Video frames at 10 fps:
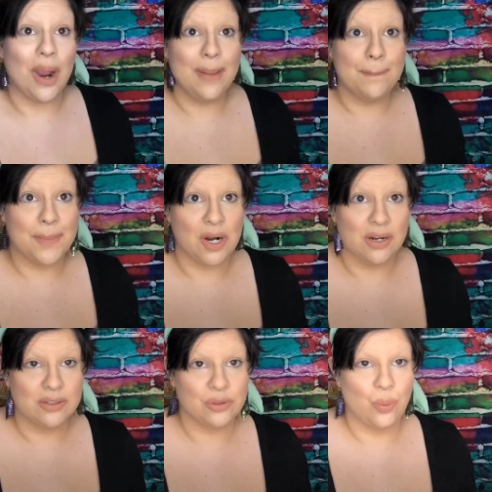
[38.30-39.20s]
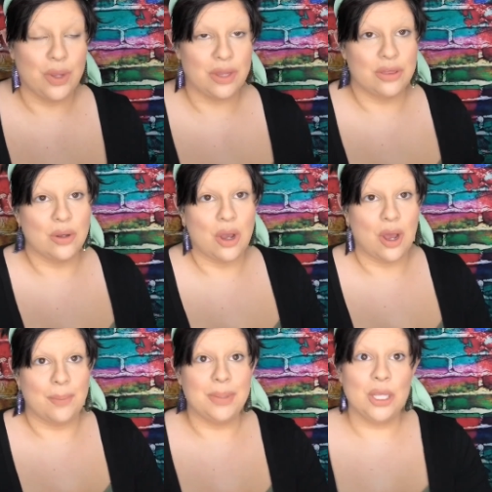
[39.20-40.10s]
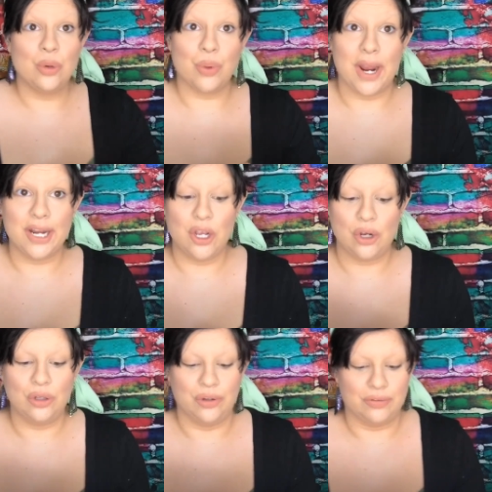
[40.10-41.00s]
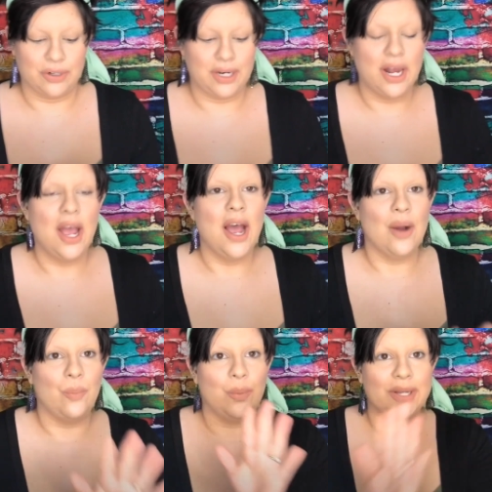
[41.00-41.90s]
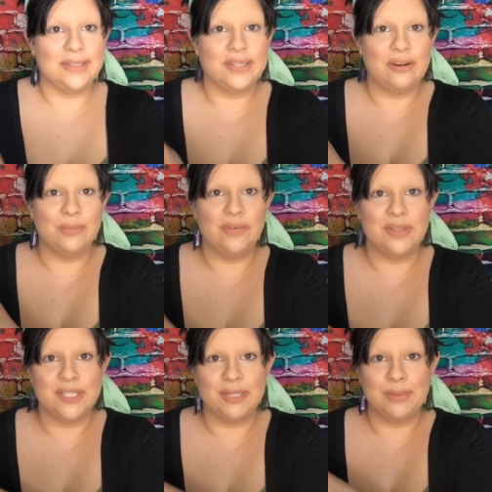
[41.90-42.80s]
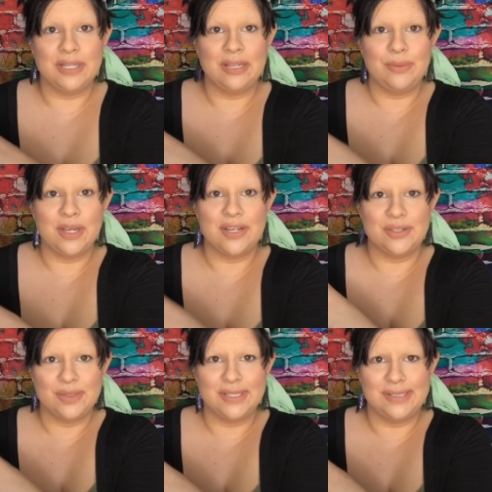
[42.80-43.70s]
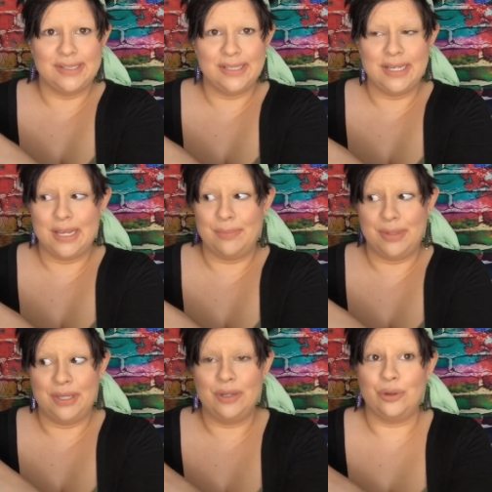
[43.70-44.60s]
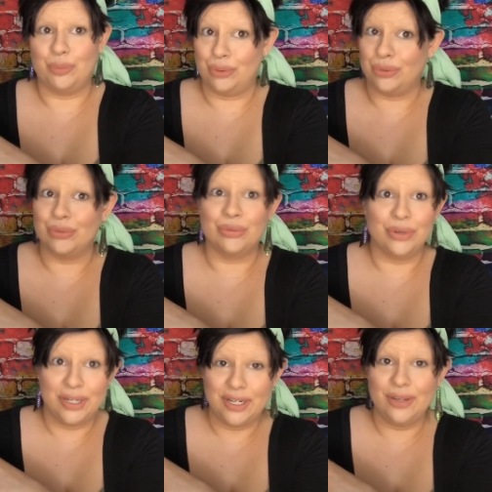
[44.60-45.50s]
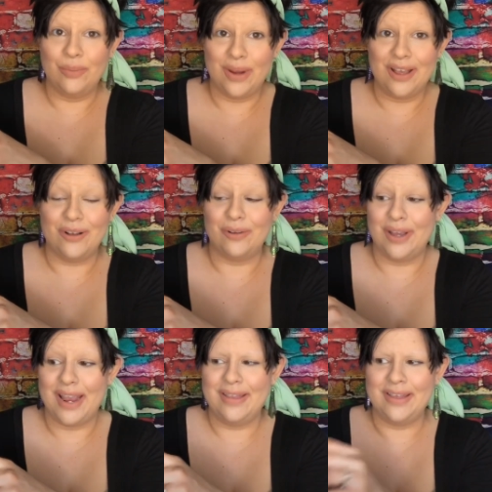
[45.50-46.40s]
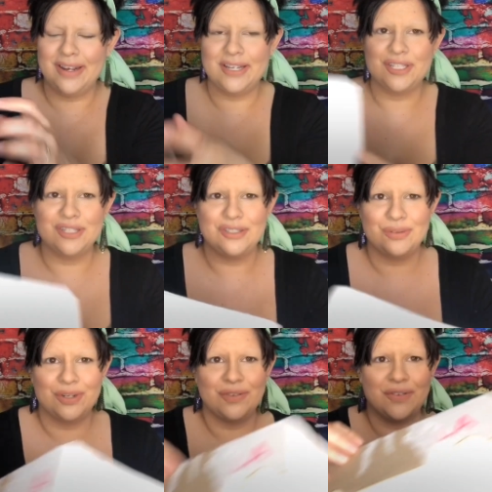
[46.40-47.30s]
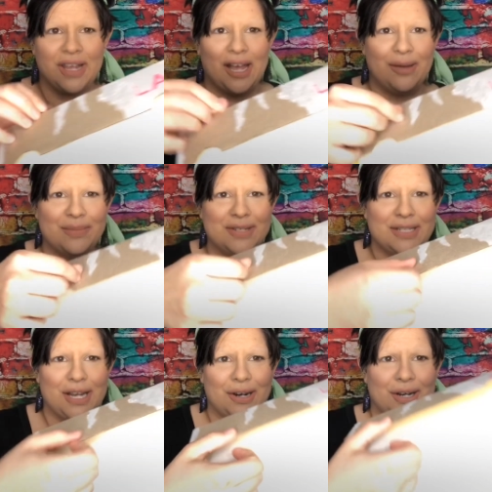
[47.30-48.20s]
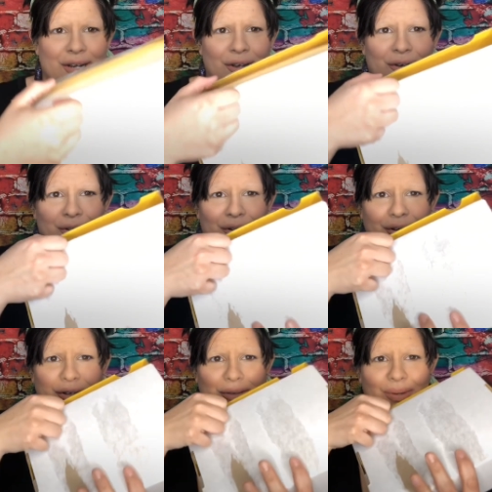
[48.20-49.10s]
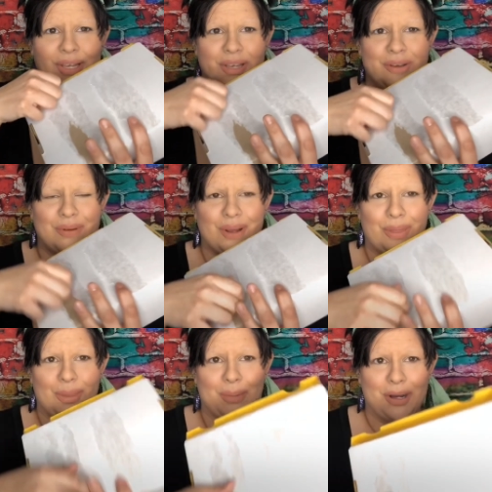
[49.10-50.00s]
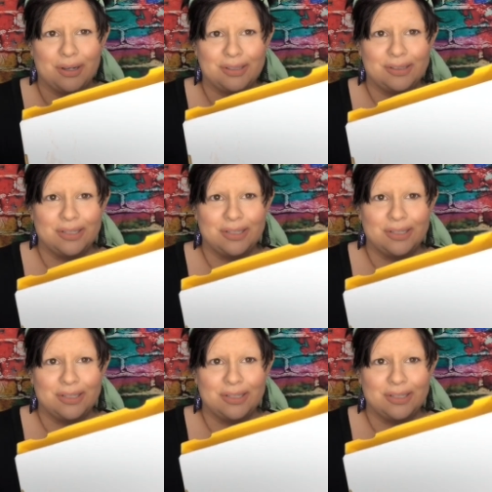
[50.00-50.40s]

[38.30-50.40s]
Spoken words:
White box with pink writing all over it. Once I removed the shipping label, as you can see, it peeled pretty well, and then it just sort of kept tearing all the way around the box.